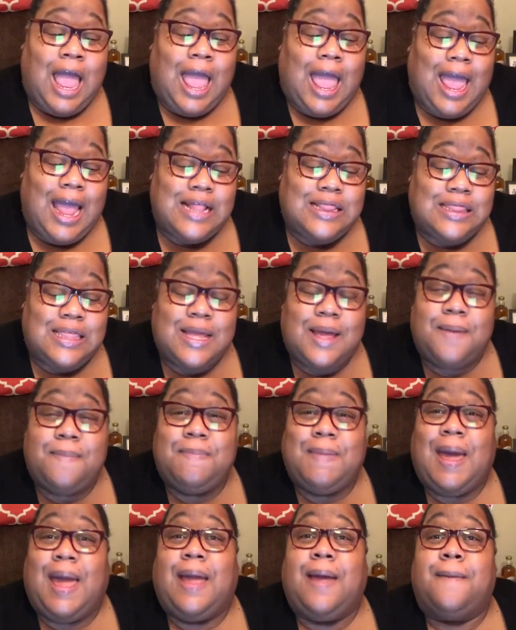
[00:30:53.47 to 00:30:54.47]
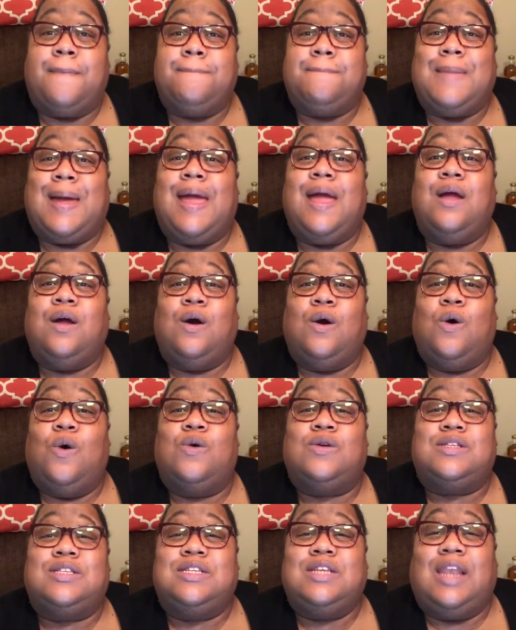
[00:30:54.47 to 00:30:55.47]
And then Mae, Mae
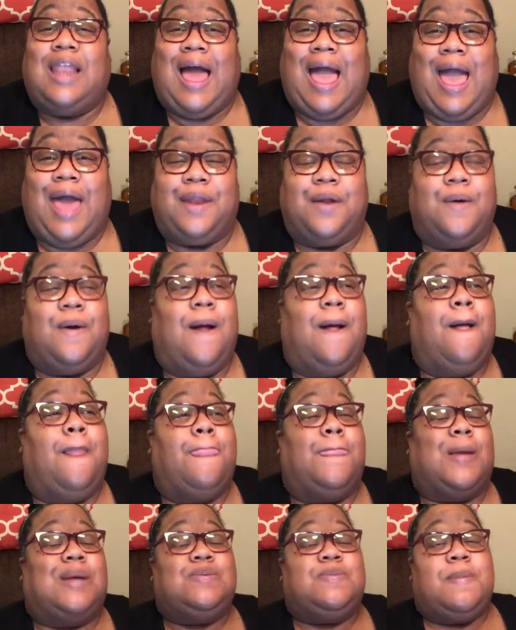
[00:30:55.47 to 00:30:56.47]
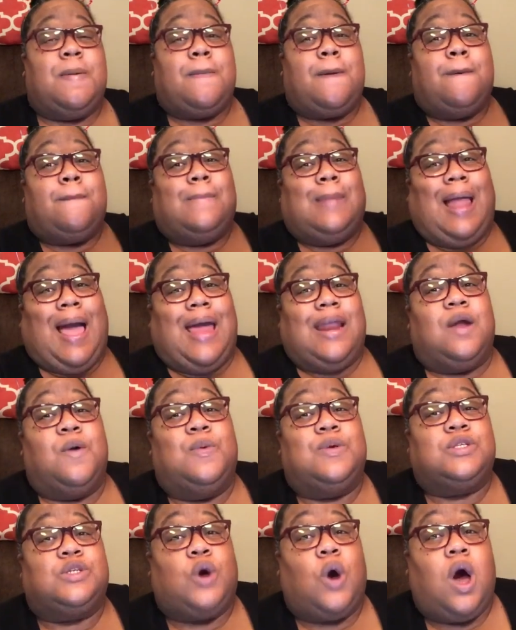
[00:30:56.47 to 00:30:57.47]
go see Lionel. Because remember, Lionel
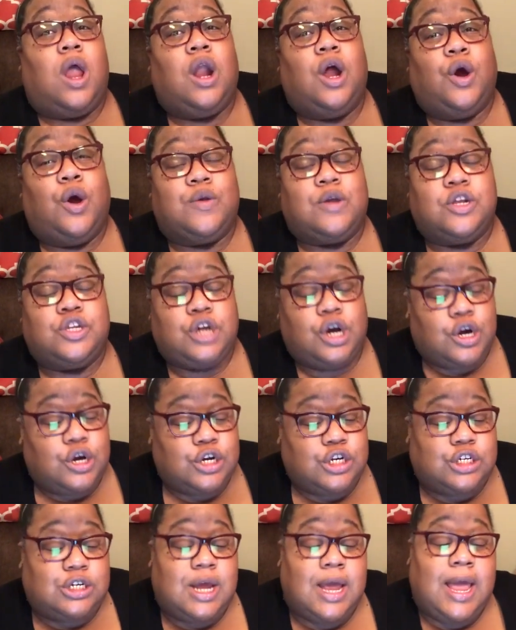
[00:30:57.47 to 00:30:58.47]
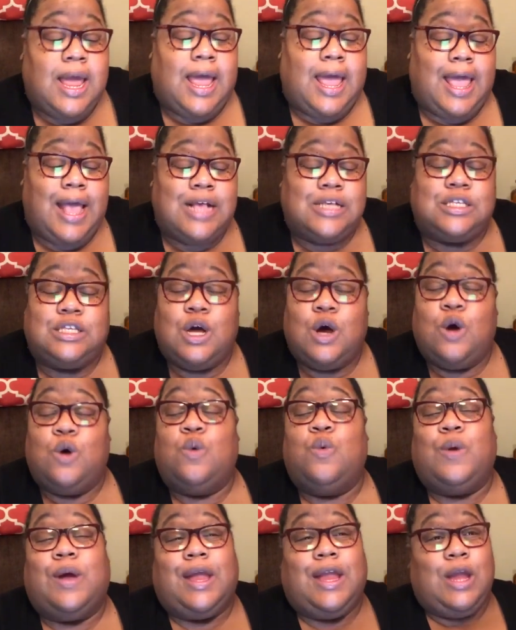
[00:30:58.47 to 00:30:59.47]
was calling her to church. And
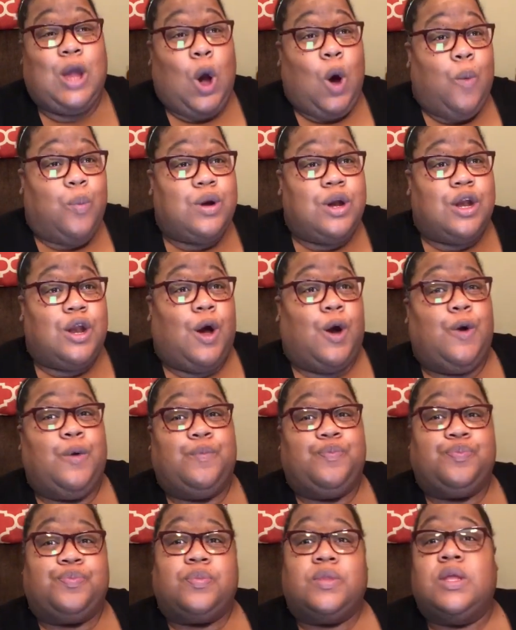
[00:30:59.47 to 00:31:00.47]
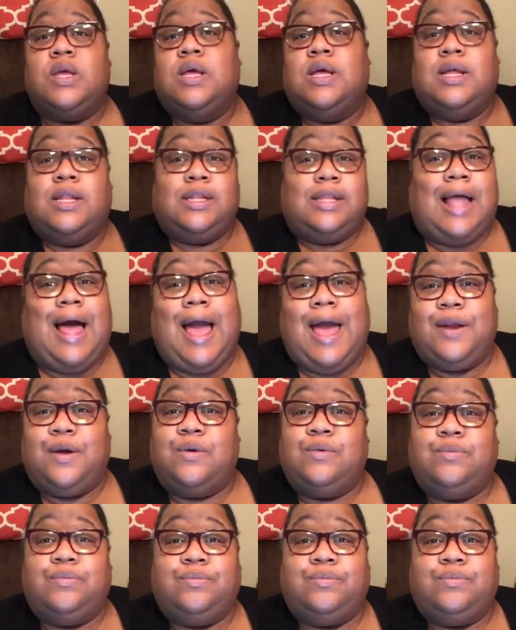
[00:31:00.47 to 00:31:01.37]
so he opened the door. Lionel,